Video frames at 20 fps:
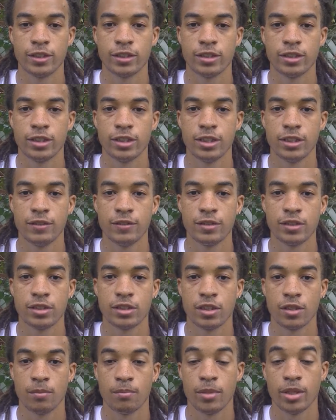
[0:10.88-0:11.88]
Victor
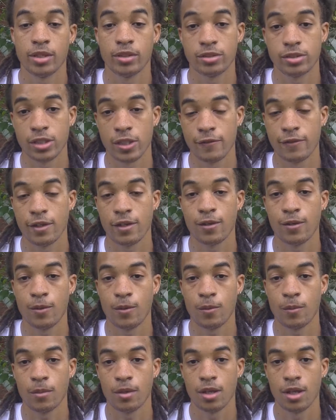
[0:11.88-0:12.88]
Eves. Make yourself at
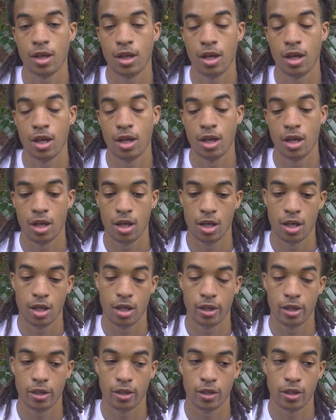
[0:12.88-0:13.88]
home.
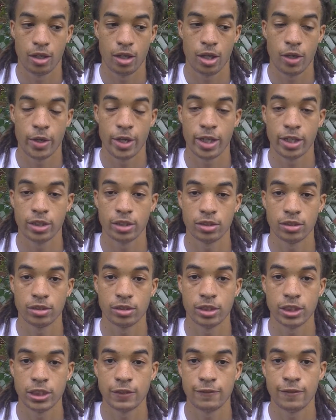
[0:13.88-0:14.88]
Alright,
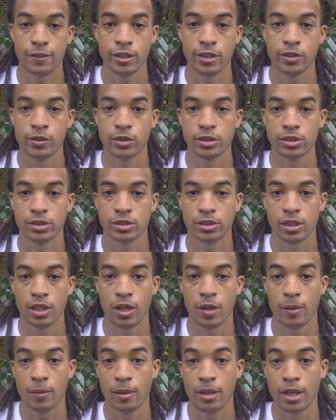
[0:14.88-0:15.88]
this video is,
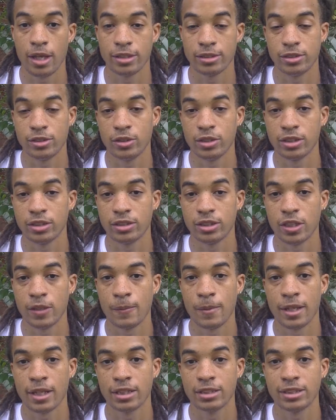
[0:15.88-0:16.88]
as you can
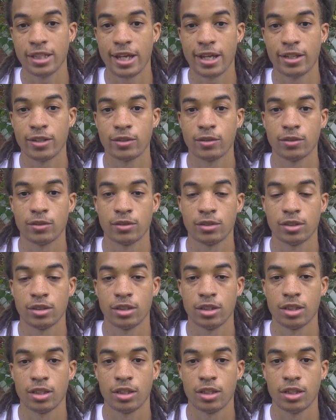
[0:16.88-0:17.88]
tell by the title,
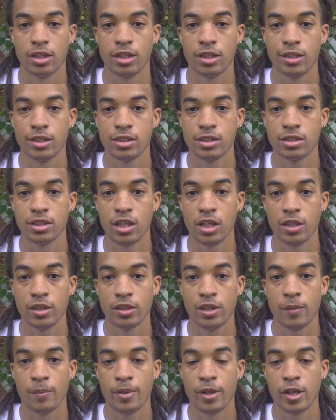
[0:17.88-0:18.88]
is
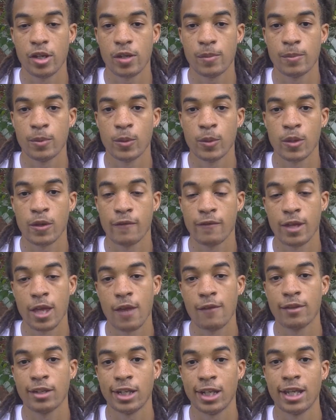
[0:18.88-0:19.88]
the parable of
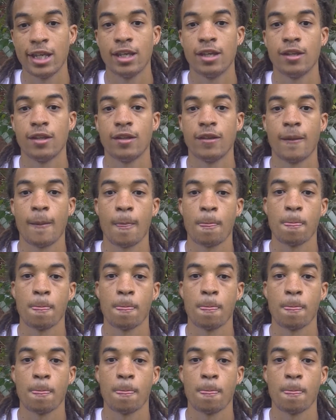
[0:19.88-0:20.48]
heaven and hell.